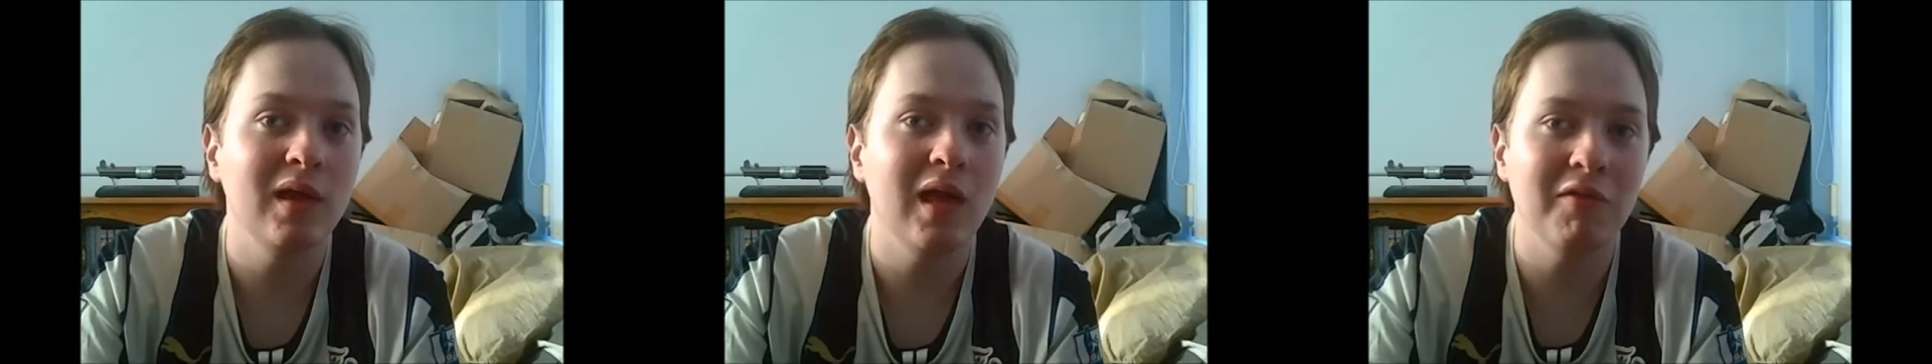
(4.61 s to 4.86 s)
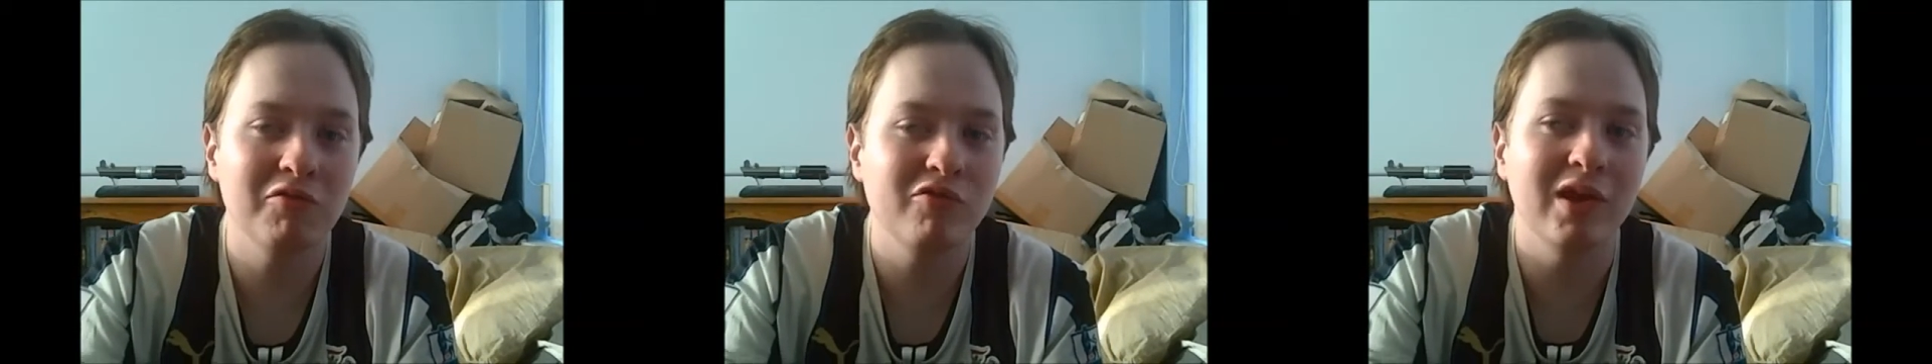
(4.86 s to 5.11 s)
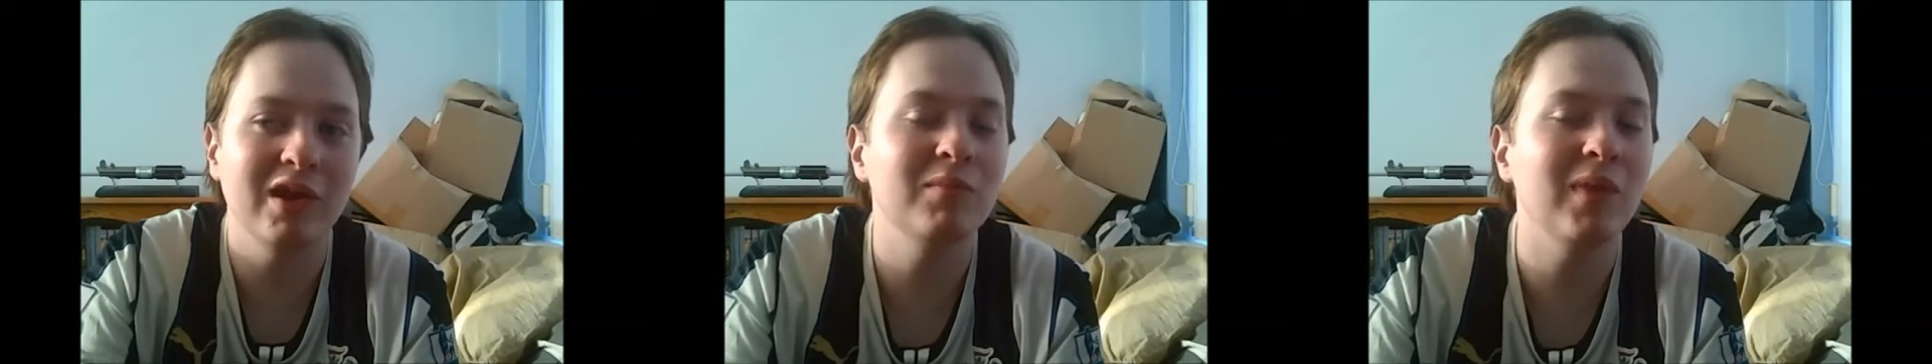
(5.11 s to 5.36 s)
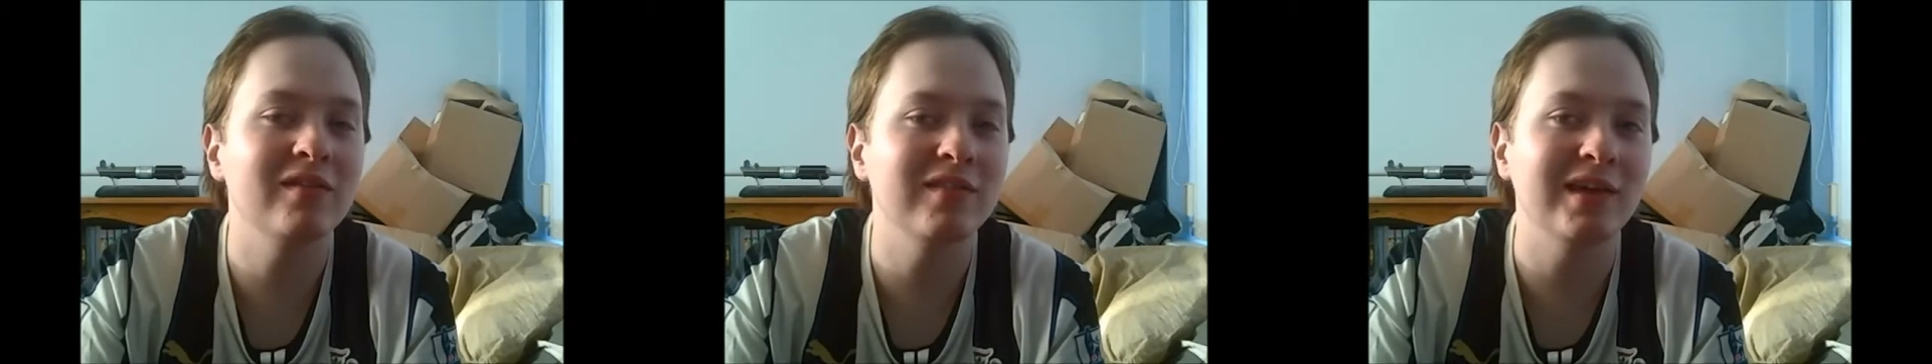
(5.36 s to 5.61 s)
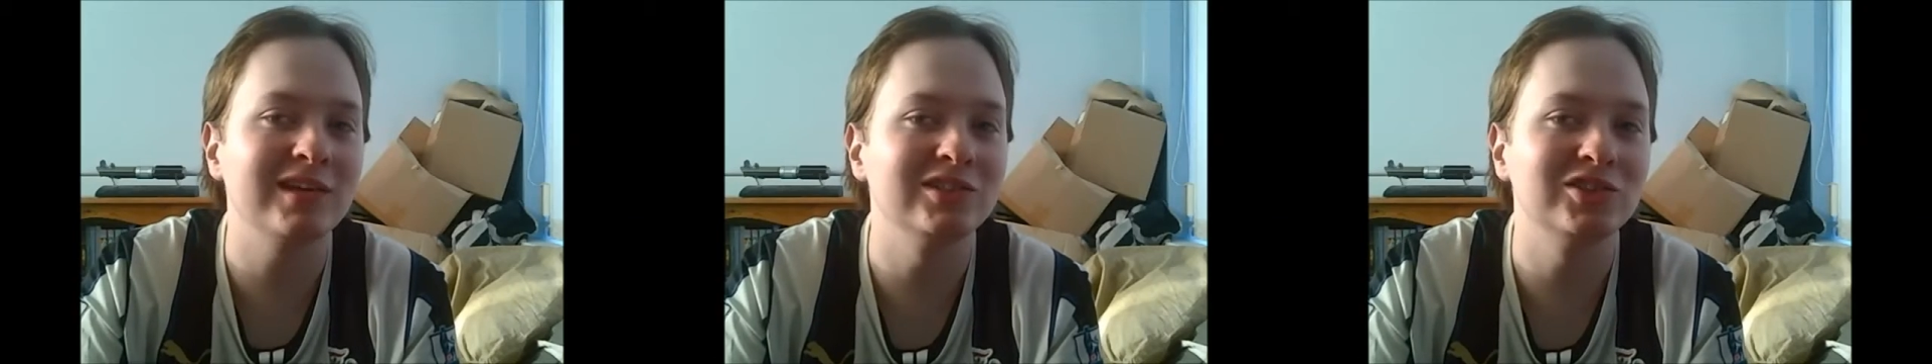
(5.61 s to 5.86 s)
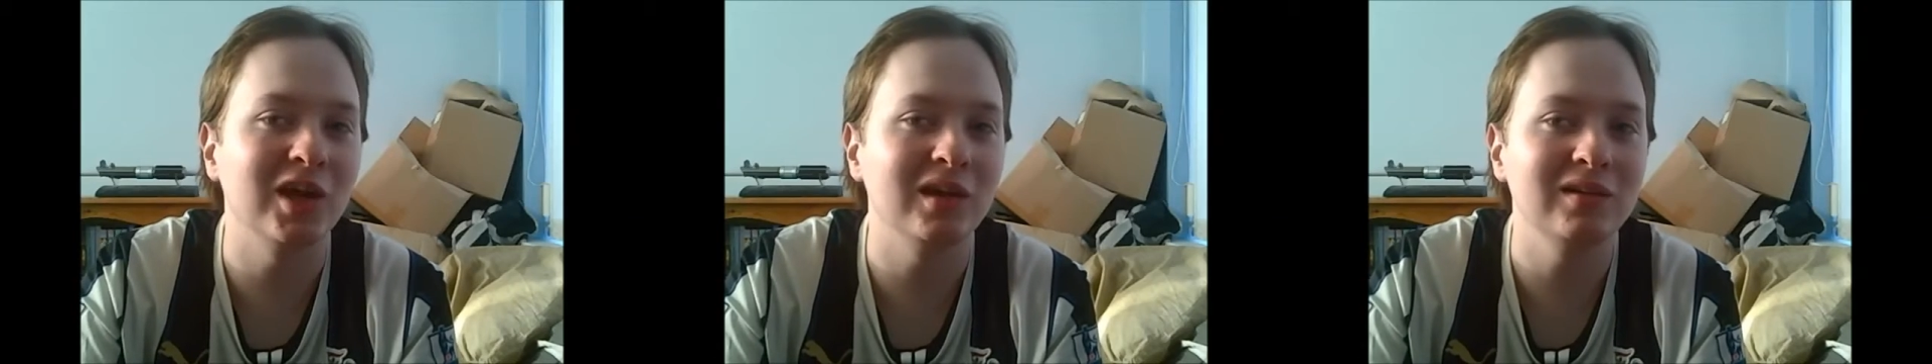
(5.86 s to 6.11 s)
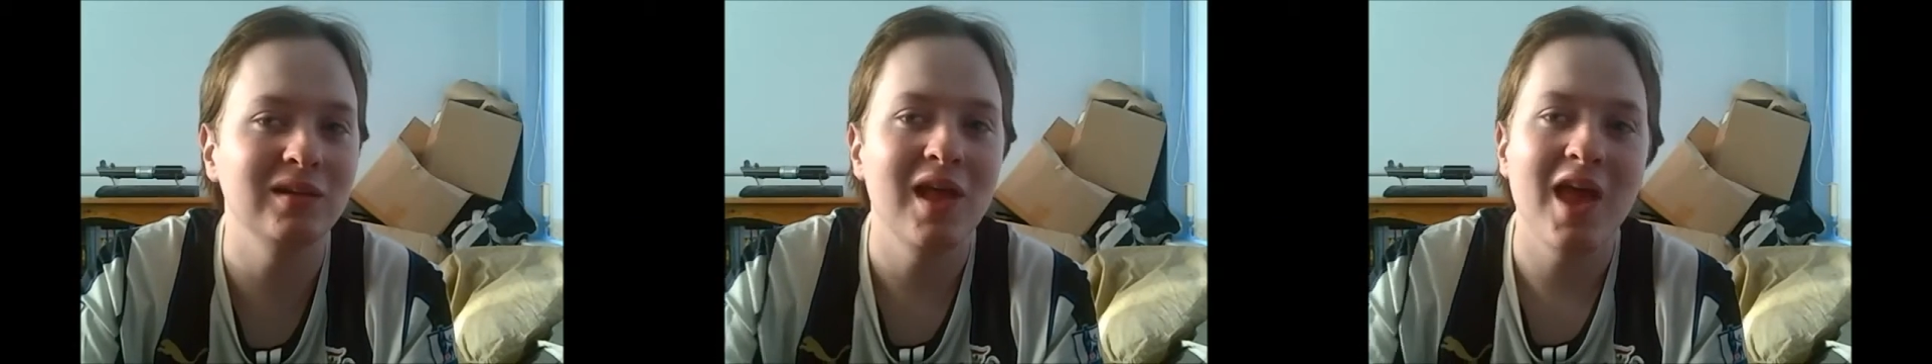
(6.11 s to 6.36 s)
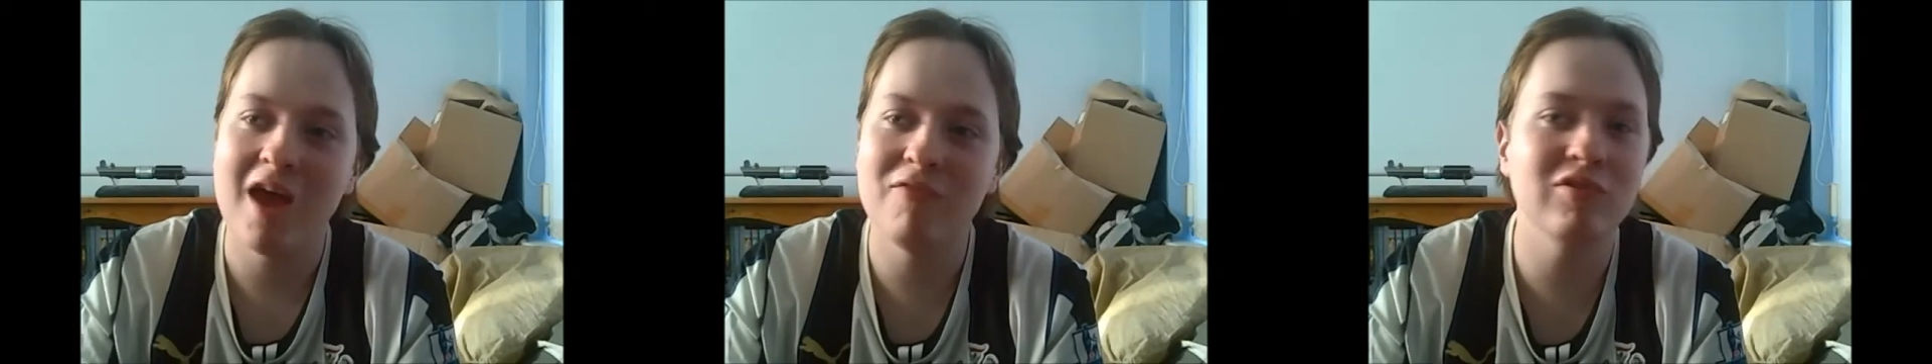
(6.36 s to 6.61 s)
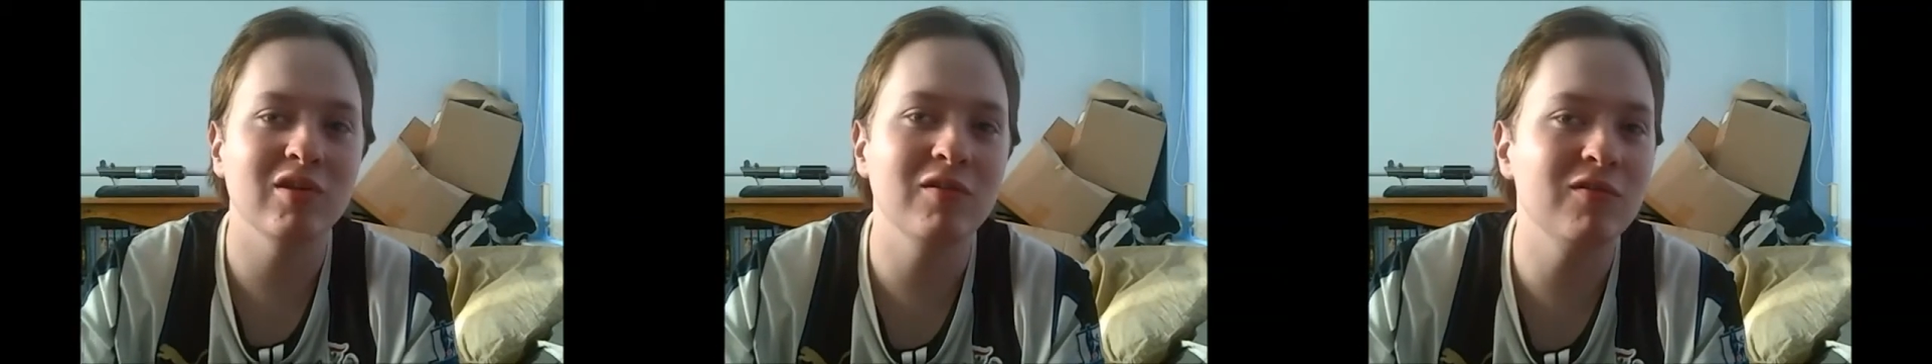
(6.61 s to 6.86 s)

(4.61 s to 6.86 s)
I've created my second channel. Everything